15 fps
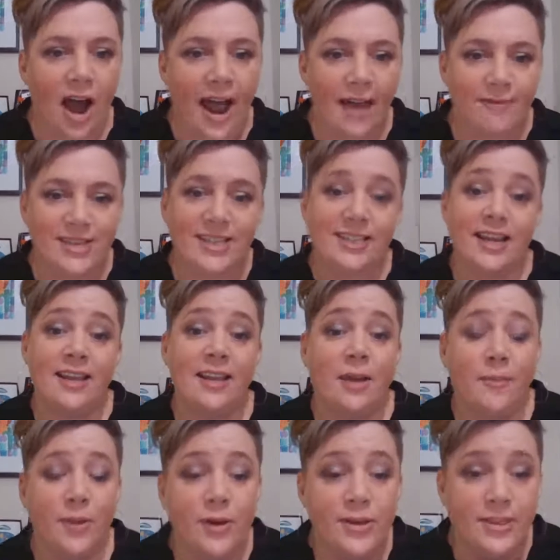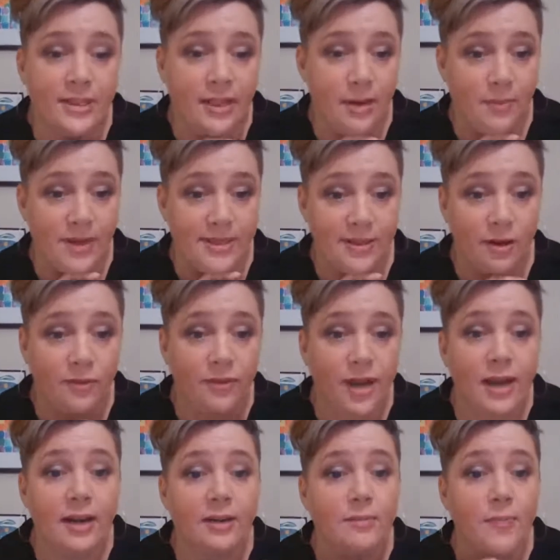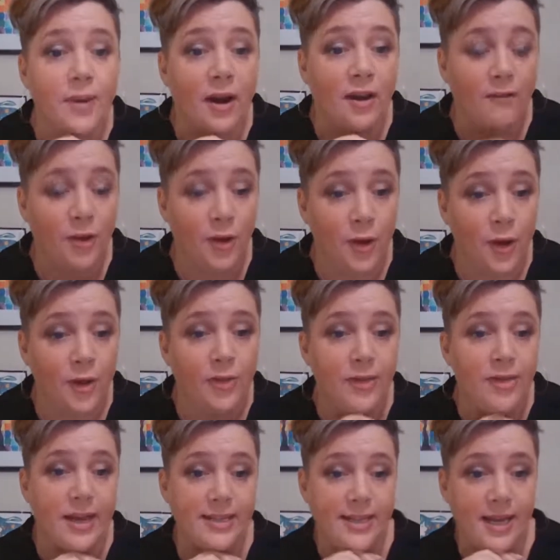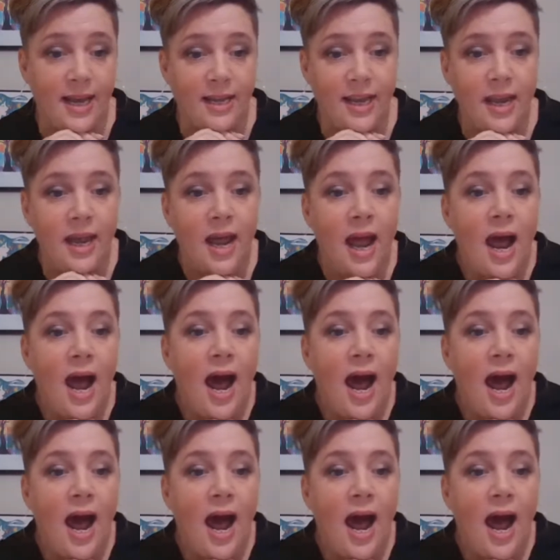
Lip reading: I haven't seen that personally myself yet, but I've heard that that's out there.